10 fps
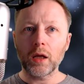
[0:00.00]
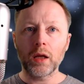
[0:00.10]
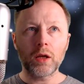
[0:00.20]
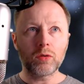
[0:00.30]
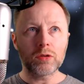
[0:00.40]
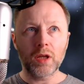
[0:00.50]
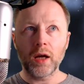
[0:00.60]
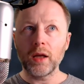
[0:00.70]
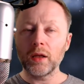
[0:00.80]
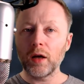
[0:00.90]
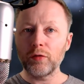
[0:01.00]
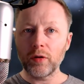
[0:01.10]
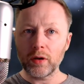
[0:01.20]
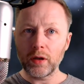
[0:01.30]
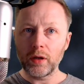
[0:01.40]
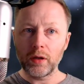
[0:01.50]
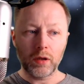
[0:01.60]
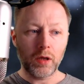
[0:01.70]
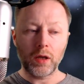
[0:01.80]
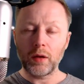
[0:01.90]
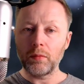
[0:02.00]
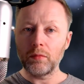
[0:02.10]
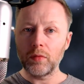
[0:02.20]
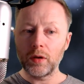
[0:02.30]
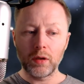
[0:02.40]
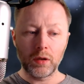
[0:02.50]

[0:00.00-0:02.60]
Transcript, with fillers: then Craig goes like that, like a fucking, um,